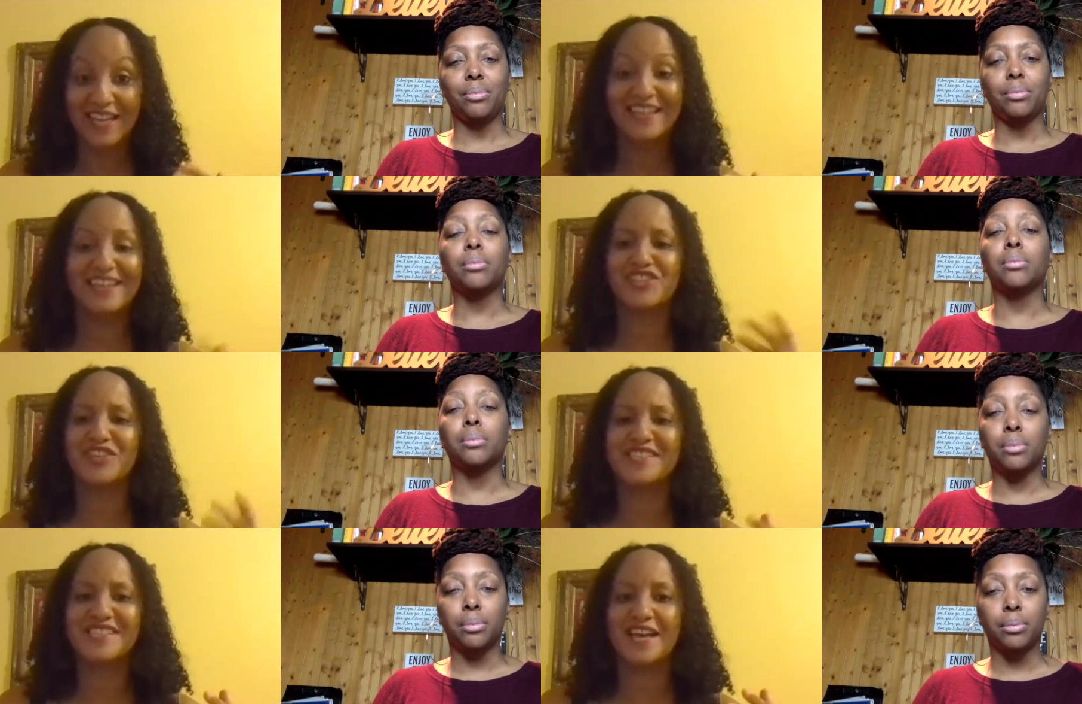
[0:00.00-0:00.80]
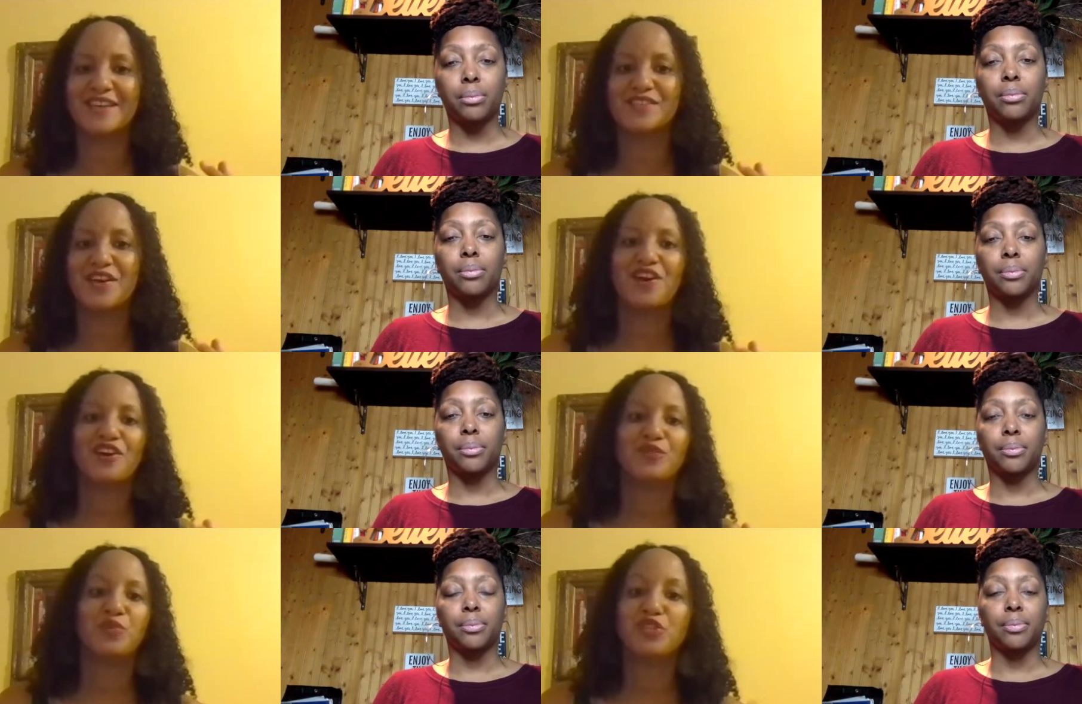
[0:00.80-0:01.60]
Speaker 1: and she mm-hmm. says,
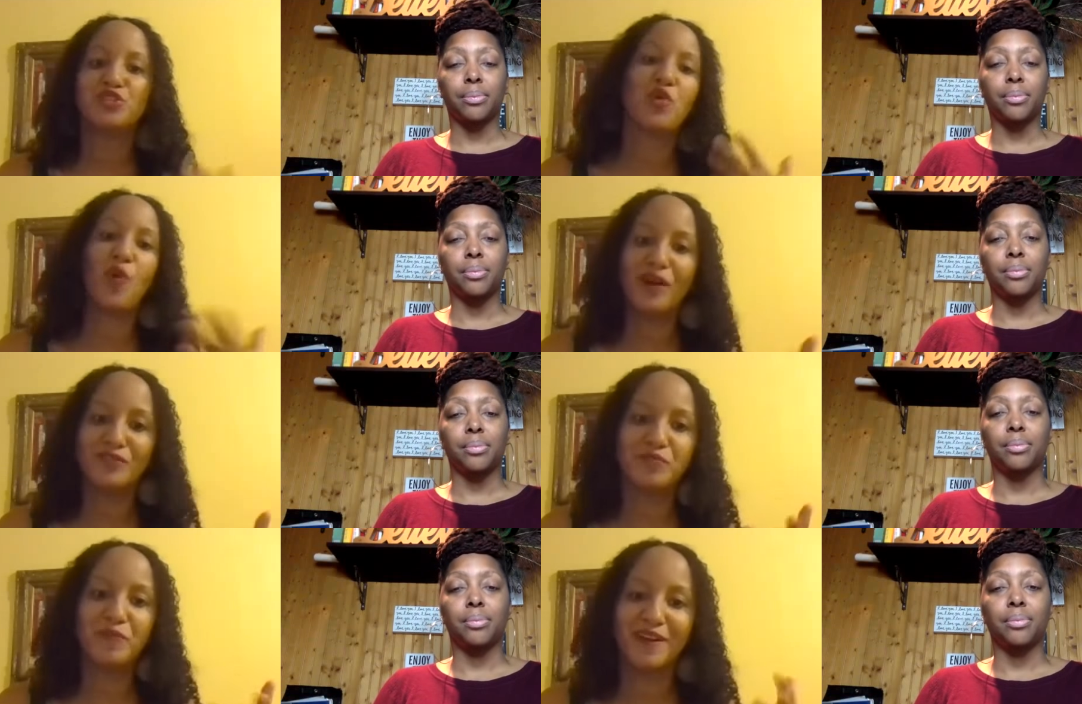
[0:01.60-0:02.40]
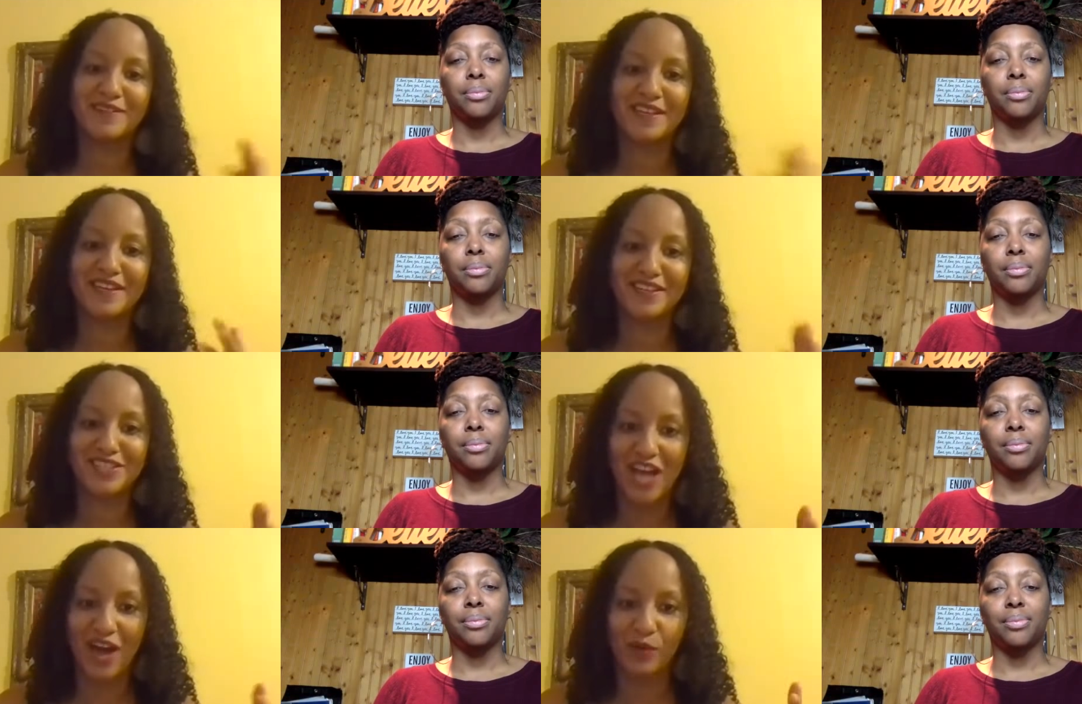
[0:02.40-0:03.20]
"Would you go out without taking a
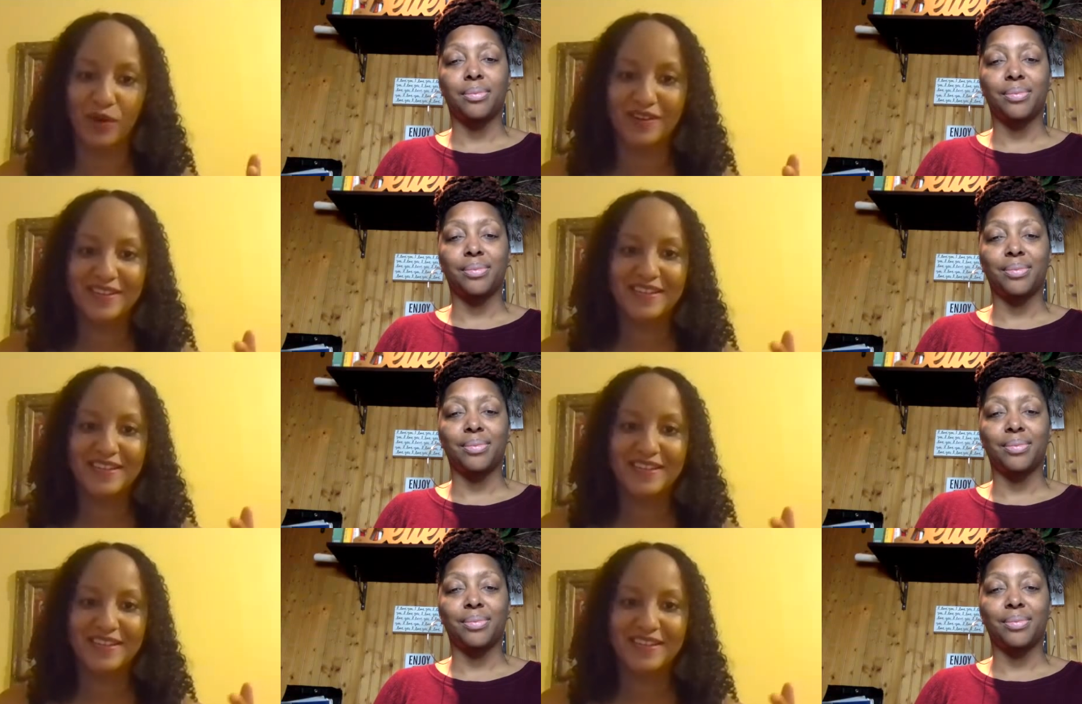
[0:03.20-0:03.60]
shower?"